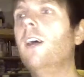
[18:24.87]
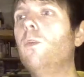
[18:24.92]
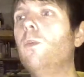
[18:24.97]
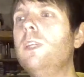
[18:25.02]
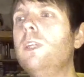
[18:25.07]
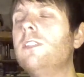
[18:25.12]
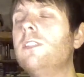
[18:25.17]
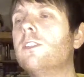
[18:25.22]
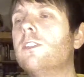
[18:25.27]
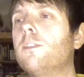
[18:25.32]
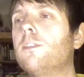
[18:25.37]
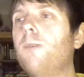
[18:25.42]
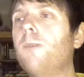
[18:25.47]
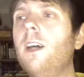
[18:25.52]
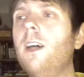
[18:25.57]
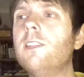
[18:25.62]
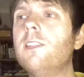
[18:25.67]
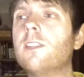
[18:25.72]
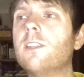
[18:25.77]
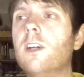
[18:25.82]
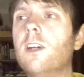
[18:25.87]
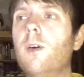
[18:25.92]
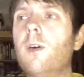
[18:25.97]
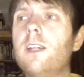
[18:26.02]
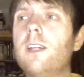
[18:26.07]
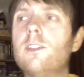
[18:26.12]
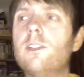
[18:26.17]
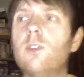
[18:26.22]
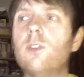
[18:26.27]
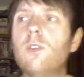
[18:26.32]
Which Spice Girl
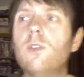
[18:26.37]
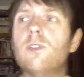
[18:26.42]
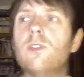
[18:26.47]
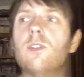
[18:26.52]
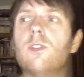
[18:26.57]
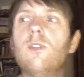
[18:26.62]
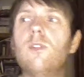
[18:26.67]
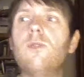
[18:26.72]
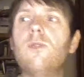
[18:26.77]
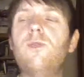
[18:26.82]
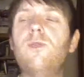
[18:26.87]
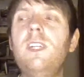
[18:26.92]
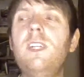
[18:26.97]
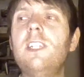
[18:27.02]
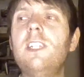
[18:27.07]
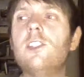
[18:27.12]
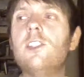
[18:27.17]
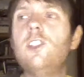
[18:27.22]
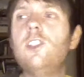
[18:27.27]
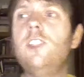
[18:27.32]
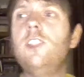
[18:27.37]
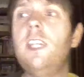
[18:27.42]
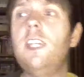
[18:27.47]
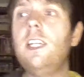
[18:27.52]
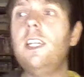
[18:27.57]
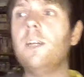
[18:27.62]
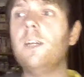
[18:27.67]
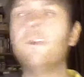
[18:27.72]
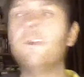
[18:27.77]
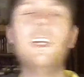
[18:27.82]
had a daughter called Phoenix
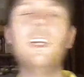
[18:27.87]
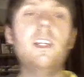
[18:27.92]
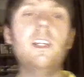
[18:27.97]
Chi?